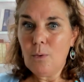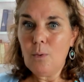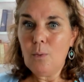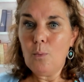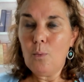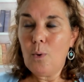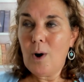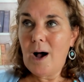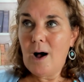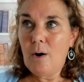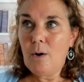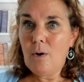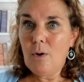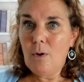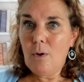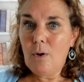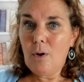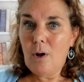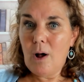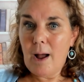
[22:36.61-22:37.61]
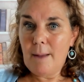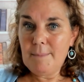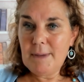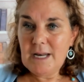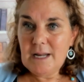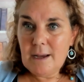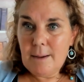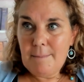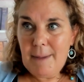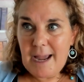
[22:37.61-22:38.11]
Well, I'm
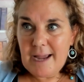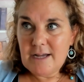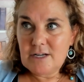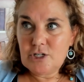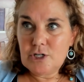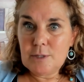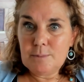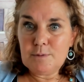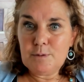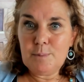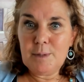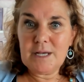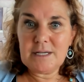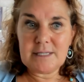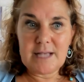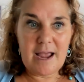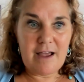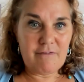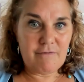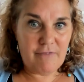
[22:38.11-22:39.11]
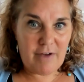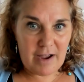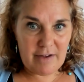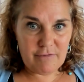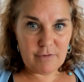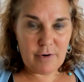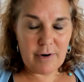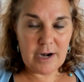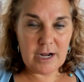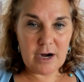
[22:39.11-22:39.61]
eating a bag of chips because I have 5
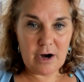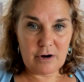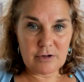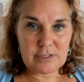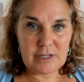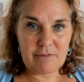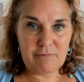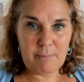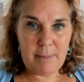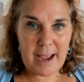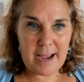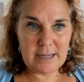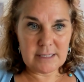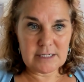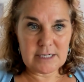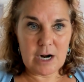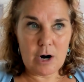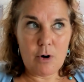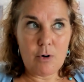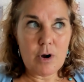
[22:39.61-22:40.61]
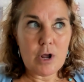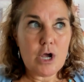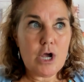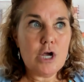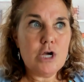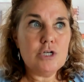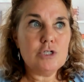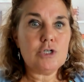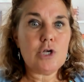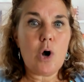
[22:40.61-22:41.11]
credit cards I've maxed out.
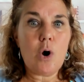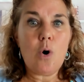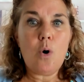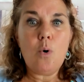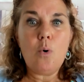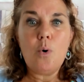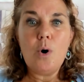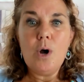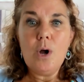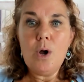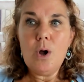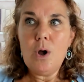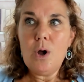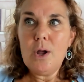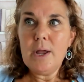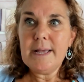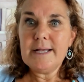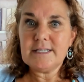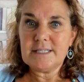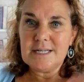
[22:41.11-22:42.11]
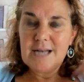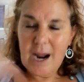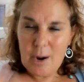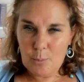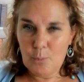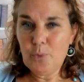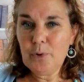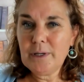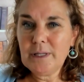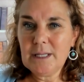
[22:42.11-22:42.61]
So it's
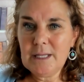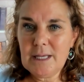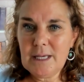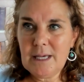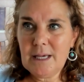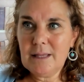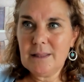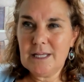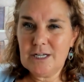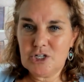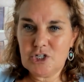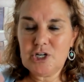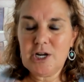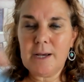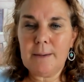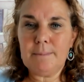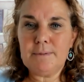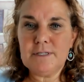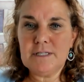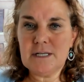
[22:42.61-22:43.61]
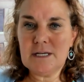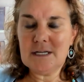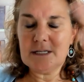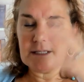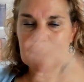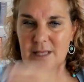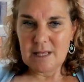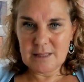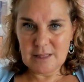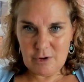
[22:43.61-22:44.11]
not really the chips,
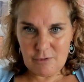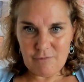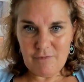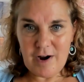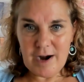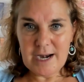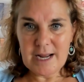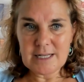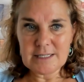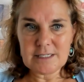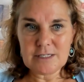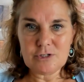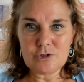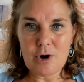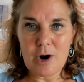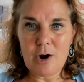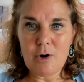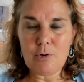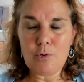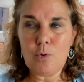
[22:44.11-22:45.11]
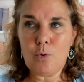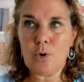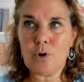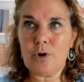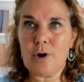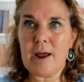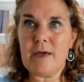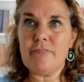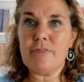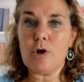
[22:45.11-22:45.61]
it's that their finances are out of
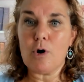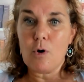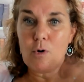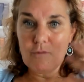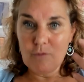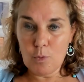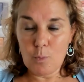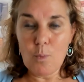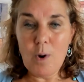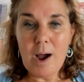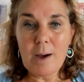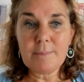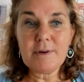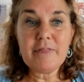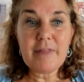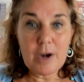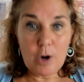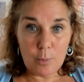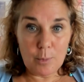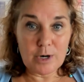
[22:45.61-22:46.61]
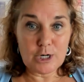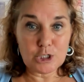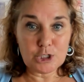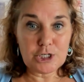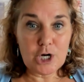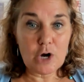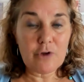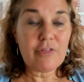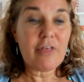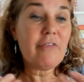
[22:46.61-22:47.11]
order and they're overwhelmed and they don't want to
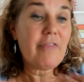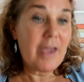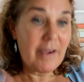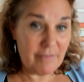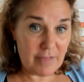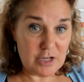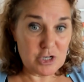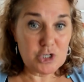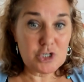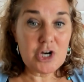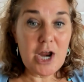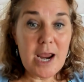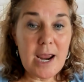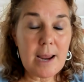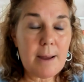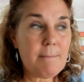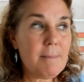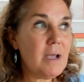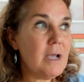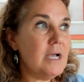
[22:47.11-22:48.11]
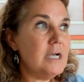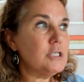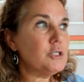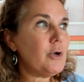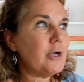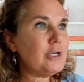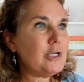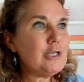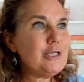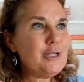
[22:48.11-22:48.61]
share it. Then they have the shame.
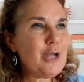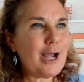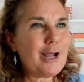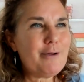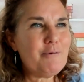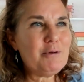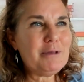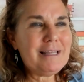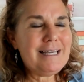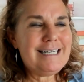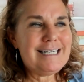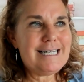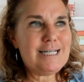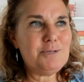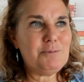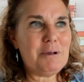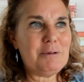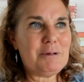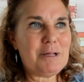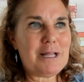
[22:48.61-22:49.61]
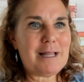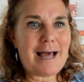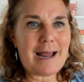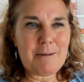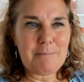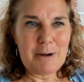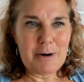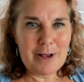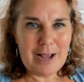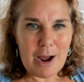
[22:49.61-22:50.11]
So I really teach people a lot
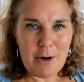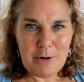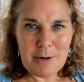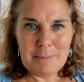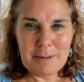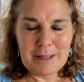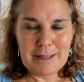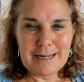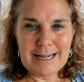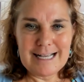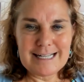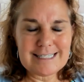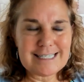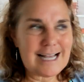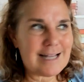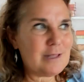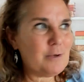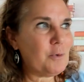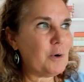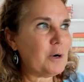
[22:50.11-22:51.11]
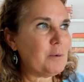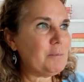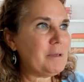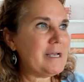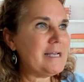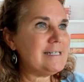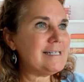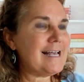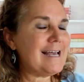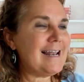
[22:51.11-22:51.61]
about accountability inside the
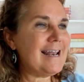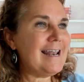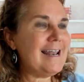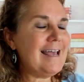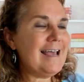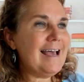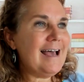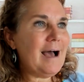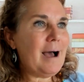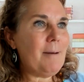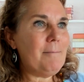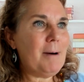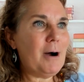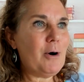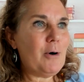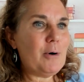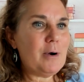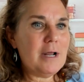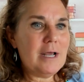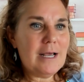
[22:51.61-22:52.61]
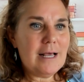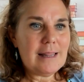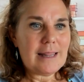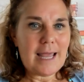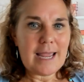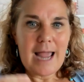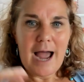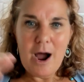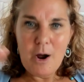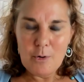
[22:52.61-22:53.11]
workplace and about
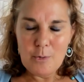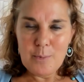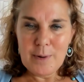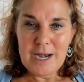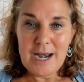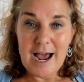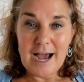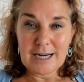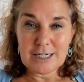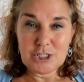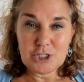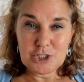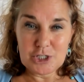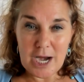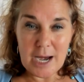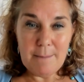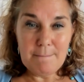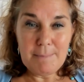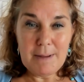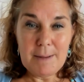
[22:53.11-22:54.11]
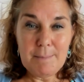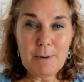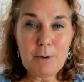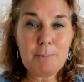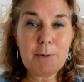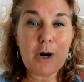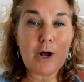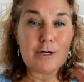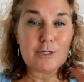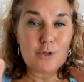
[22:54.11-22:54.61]
like, how do we not shame people,
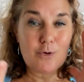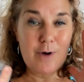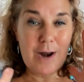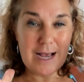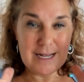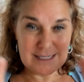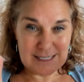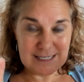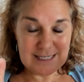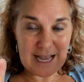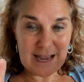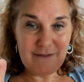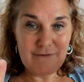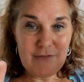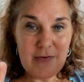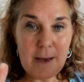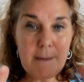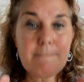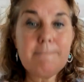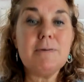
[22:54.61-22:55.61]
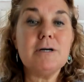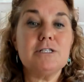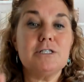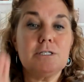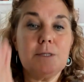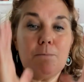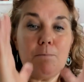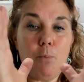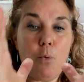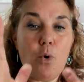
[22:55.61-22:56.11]
but also not save them, but
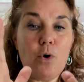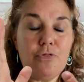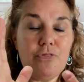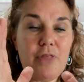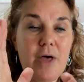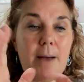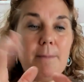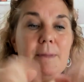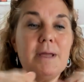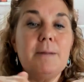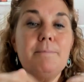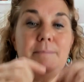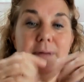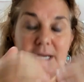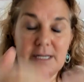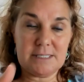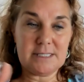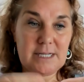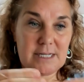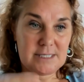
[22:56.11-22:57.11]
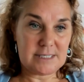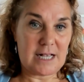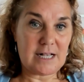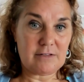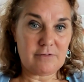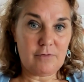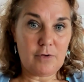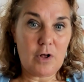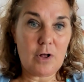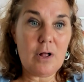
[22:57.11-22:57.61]
support them in being
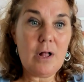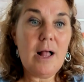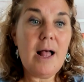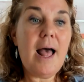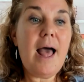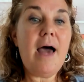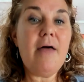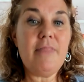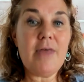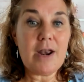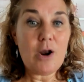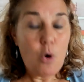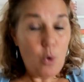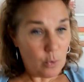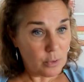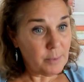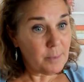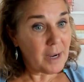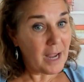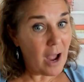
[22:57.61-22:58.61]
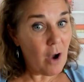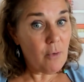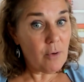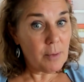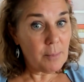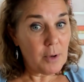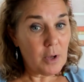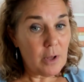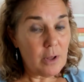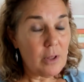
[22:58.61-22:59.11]
successful, and then hold them
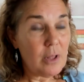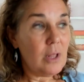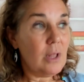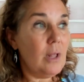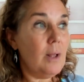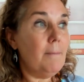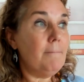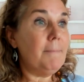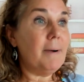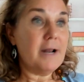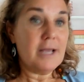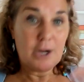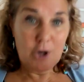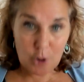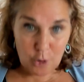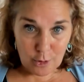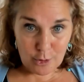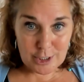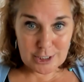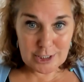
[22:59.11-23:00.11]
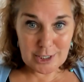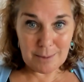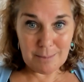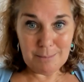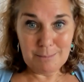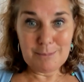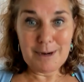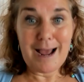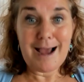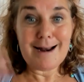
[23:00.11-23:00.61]
accountable, but encourage them,
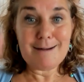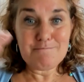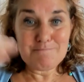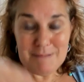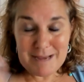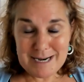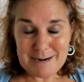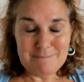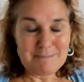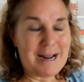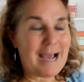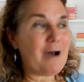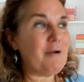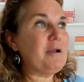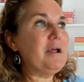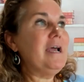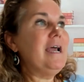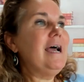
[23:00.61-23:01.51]
not beat them down.